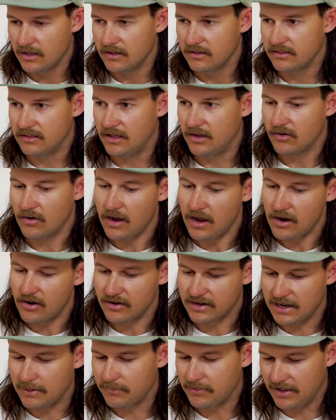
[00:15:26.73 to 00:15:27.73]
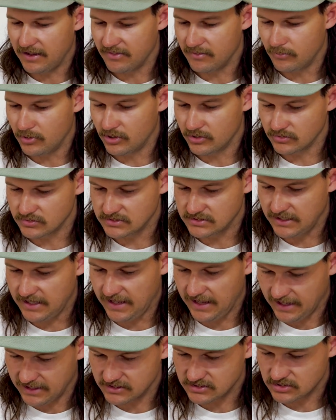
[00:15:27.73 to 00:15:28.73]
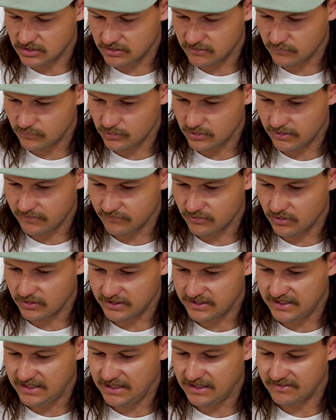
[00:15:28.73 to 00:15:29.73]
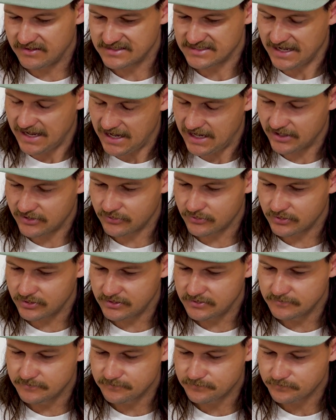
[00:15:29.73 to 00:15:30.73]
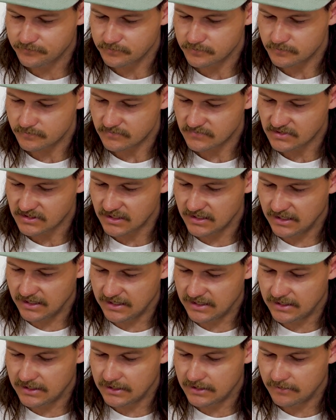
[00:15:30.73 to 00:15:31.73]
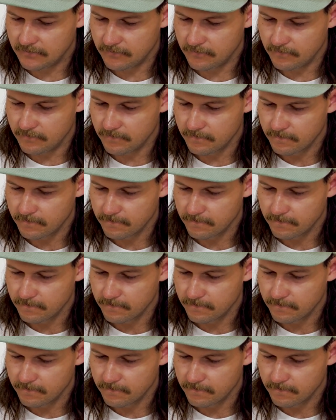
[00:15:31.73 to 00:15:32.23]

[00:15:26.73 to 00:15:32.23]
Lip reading: There are a couple of other models outside of what I've got here. There's 100 and